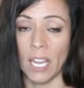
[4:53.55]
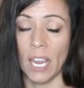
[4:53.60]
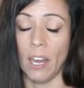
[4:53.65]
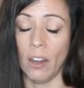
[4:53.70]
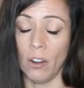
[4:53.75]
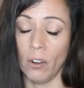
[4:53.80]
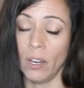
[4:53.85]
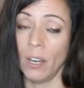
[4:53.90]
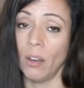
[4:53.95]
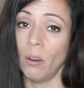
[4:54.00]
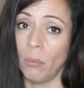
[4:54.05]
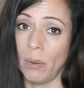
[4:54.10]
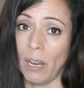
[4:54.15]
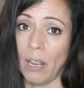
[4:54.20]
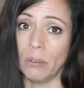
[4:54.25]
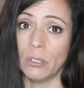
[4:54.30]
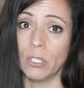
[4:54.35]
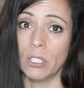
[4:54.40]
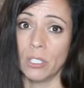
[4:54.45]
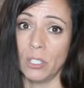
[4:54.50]
hairy
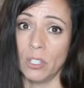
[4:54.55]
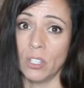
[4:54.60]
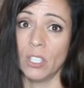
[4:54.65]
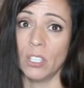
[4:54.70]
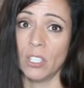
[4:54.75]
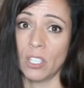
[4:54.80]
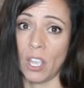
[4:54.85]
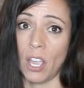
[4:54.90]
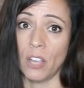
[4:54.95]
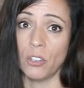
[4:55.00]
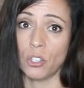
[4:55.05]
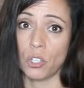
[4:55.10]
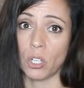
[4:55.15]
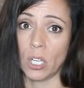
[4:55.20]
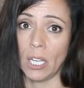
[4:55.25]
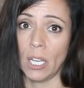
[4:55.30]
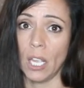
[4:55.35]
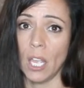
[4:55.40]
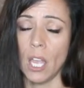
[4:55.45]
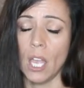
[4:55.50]
around this
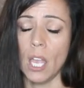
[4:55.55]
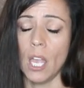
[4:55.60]
country.